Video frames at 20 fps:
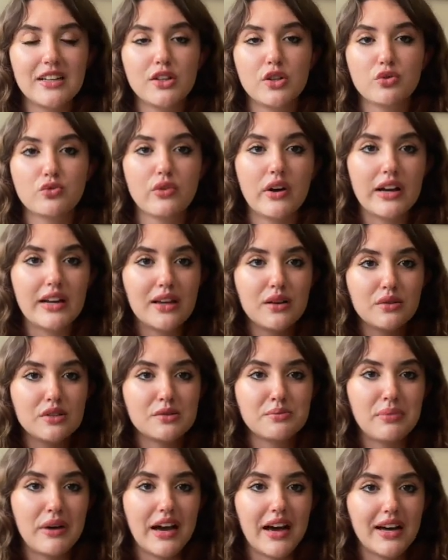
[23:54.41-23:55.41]
The writing was
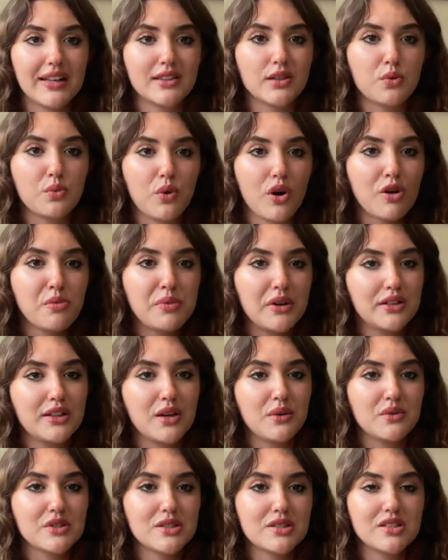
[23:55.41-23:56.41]
bad, the world
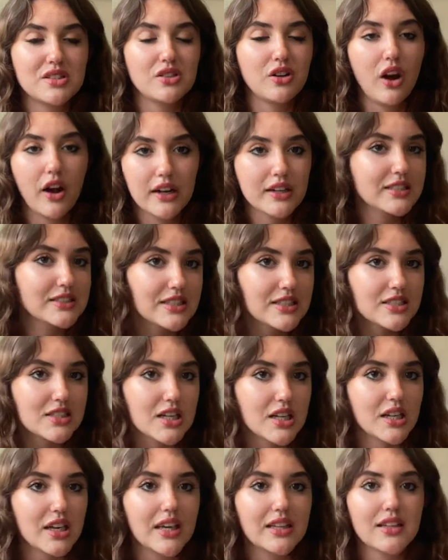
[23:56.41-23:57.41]
building was
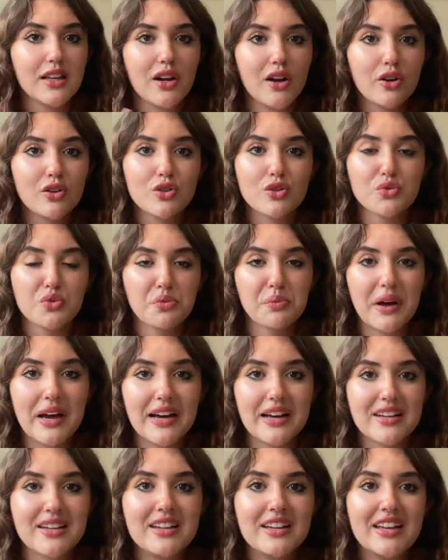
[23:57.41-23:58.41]
non-existent, and the characters were
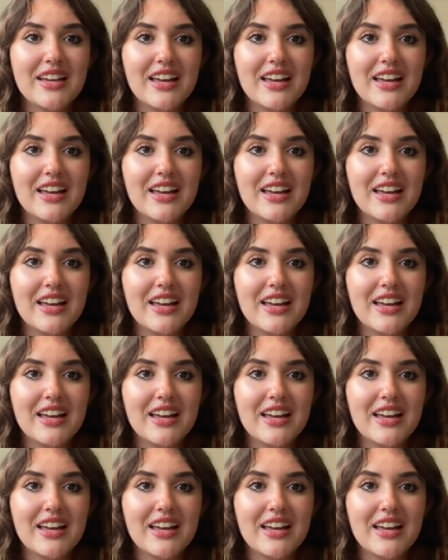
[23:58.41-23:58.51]
bad.